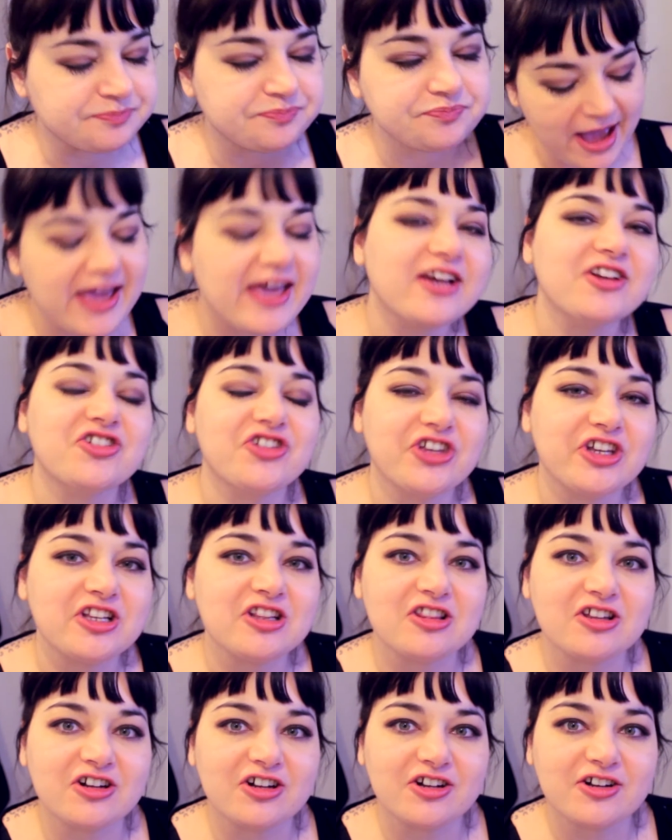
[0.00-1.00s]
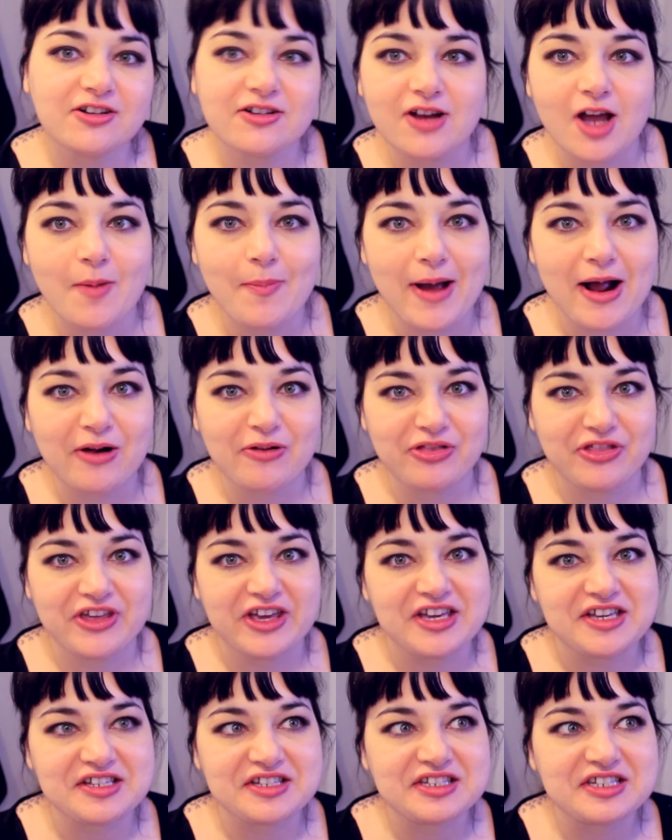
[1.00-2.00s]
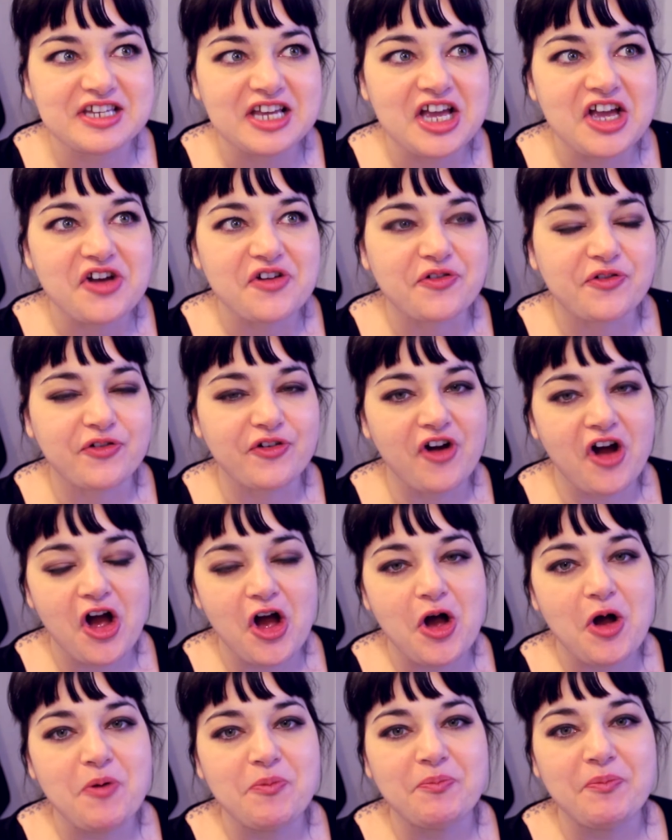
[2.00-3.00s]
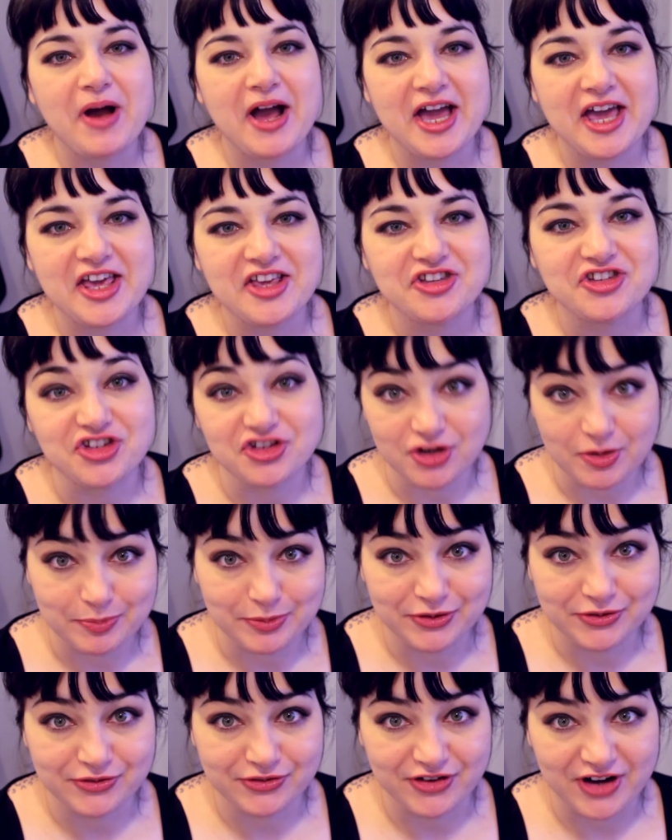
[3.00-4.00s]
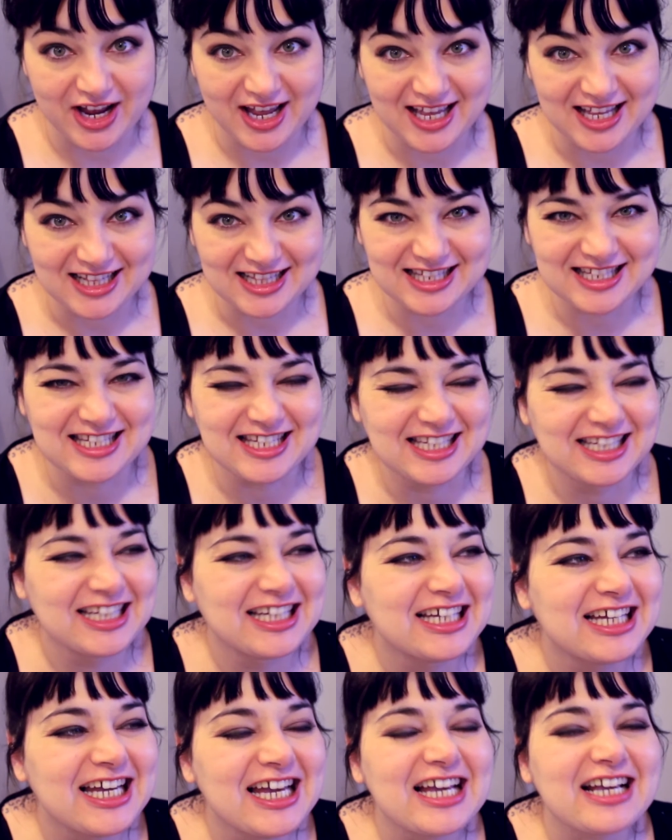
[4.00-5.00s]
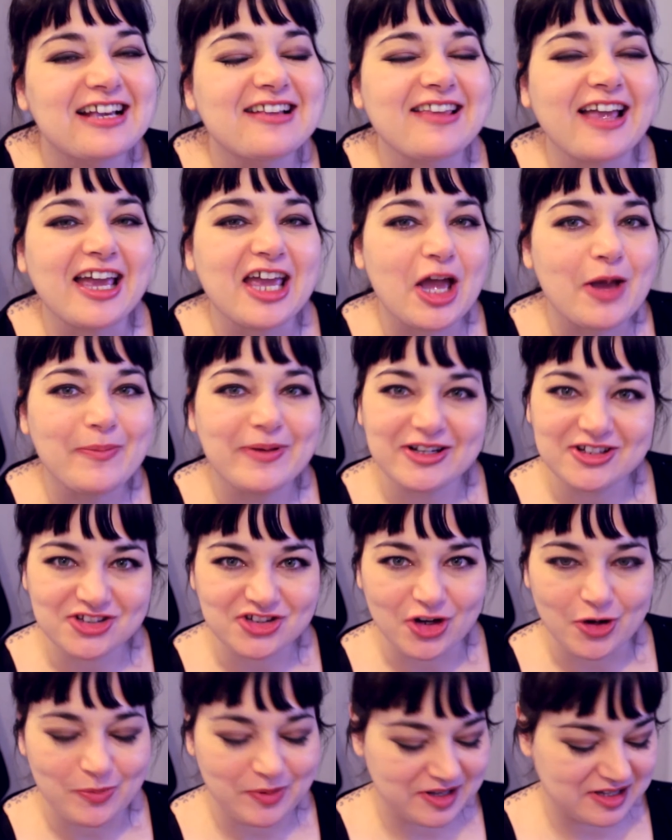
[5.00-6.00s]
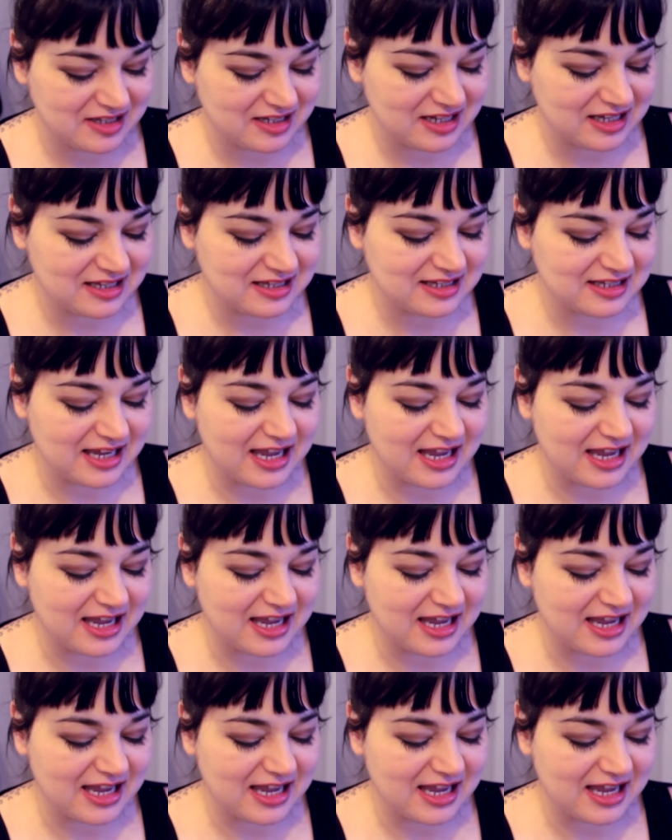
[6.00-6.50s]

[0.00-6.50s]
I actually learned about this from my stripper friends because I am in show business,